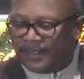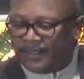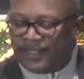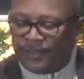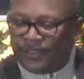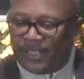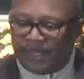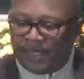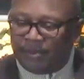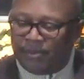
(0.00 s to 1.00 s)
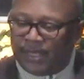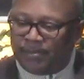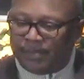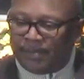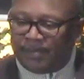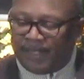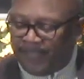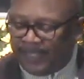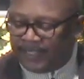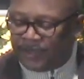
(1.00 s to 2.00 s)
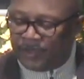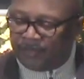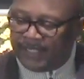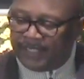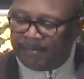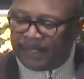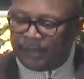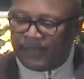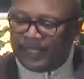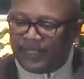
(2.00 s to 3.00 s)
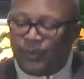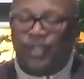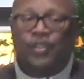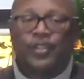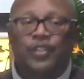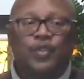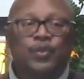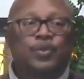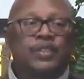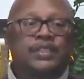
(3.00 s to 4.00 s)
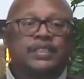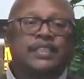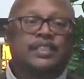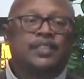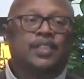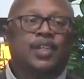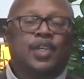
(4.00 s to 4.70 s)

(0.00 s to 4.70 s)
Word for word: Now you jumped up in my face, you invaded my space. We called it neutralization.